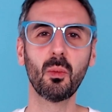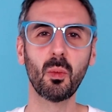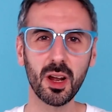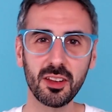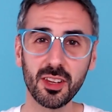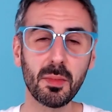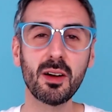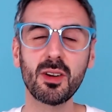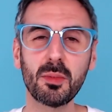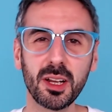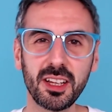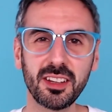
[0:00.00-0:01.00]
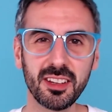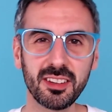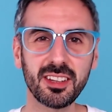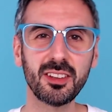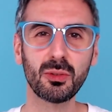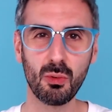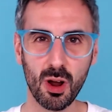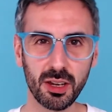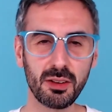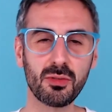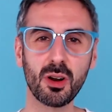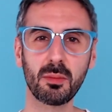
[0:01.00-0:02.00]
What is up everybody, this is
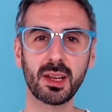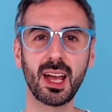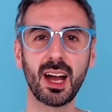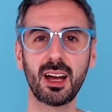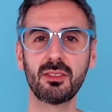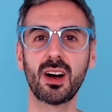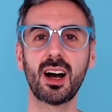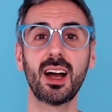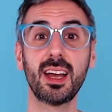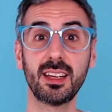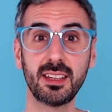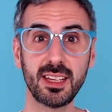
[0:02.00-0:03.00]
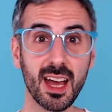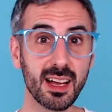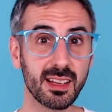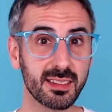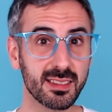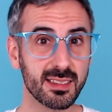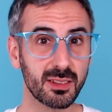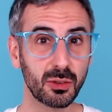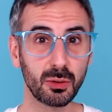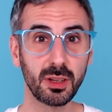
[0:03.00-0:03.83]
Ronnie from Canva, and yes,